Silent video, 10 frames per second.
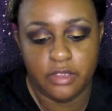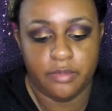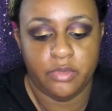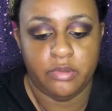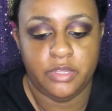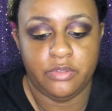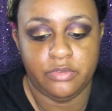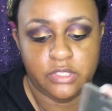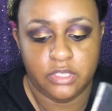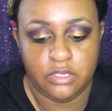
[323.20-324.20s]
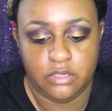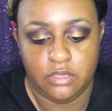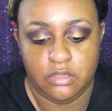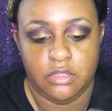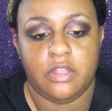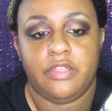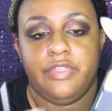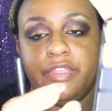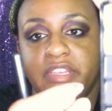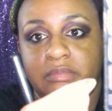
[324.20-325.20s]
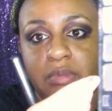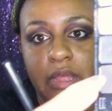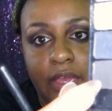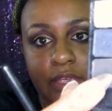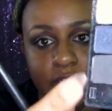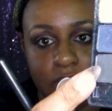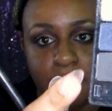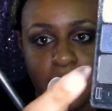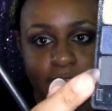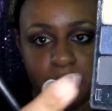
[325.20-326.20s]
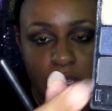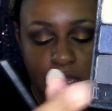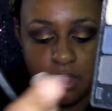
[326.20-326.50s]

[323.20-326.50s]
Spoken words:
I'm going to be using this black. It's the mattest black I